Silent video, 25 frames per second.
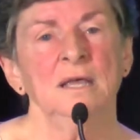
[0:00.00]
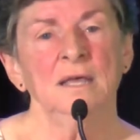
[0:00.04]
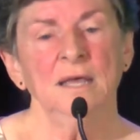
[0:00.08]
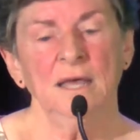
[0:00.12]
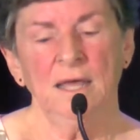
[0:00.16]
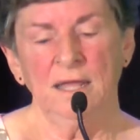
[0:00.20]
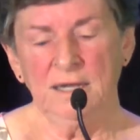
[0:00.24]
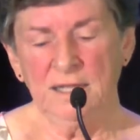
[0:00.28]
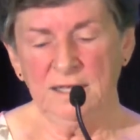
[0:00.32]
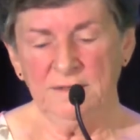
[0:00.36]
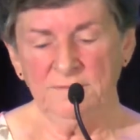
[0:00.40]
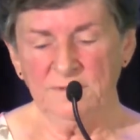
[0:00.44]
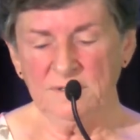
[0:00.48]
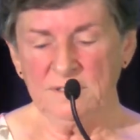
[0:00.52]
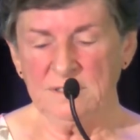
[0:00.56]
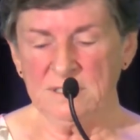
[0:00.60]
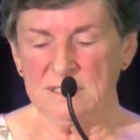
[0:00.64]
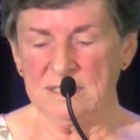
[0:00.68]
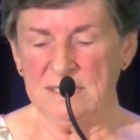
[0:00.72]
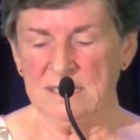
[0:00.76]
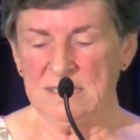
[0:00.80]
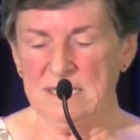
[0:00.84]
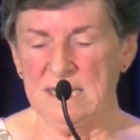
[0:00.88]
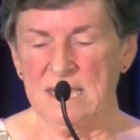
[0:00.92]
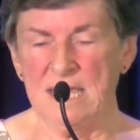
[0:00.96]
And even
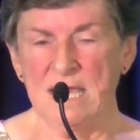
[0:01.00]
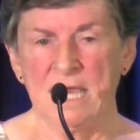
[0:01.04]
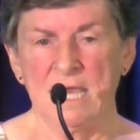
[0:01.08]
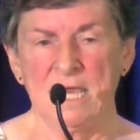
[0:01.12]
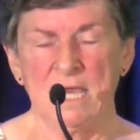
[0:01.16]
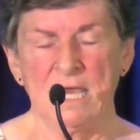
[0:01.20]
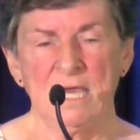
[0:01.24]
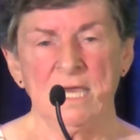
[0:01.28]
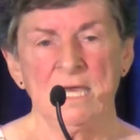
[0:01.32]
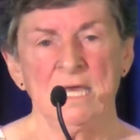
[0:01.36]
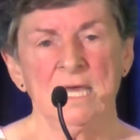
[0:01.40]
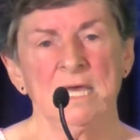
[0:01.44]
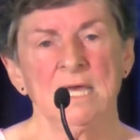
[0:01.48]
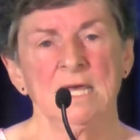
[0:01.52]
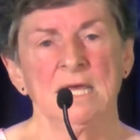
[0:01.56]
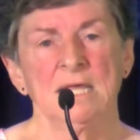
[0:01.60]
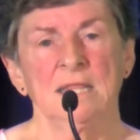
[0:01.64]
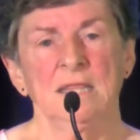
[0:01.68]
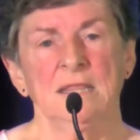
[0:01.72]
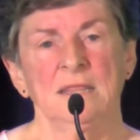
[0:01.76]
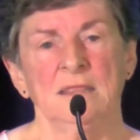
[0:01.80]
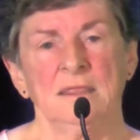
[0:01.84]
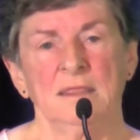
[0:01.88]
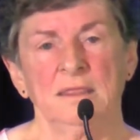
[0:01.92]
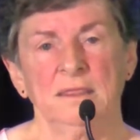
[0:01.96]
today,
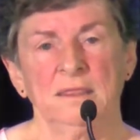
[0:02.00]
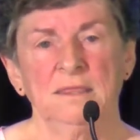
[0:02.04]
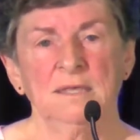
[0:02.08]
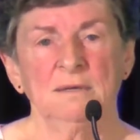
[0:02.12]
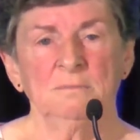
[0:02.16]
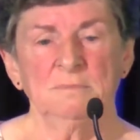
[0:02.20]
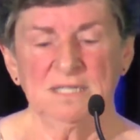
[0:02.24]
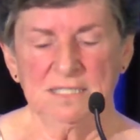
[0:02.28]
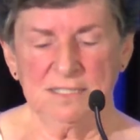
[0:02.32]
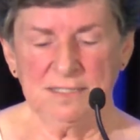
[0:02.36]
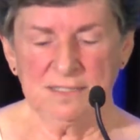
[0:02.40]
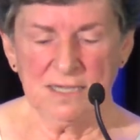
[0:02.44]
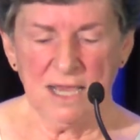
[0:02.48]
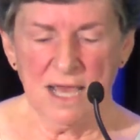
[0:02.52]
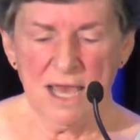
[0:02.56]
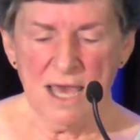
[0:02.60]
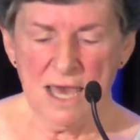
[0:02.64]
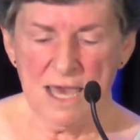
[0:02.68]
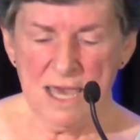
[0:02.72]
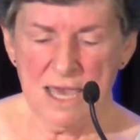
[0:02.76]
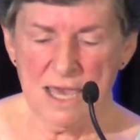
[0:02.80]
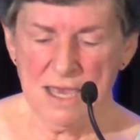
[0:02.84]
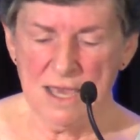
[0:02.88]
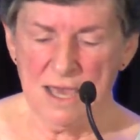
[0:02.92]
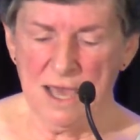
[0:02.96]
the
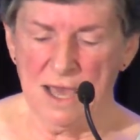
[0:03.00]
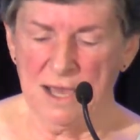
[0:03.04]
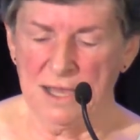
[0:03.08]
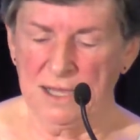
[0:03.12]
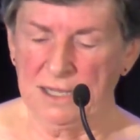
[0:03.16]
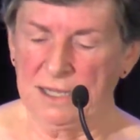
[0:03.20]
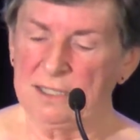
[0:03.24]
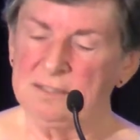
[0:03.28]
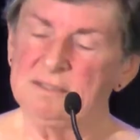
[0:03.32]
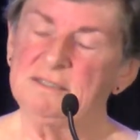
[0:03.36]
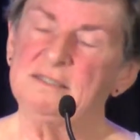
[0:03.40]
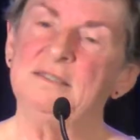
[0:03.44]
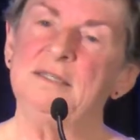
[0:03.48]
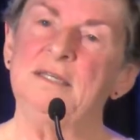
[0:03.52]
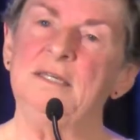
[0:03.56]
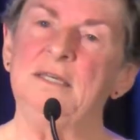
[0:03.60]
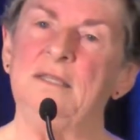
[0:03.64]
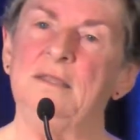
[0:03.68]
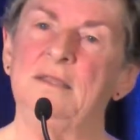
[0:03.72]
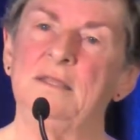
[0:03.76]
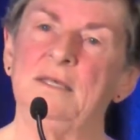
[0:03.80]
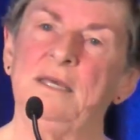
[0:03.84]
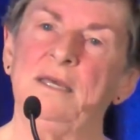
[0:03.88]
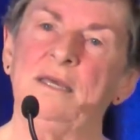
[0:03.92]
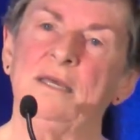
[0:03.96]
Maasai see the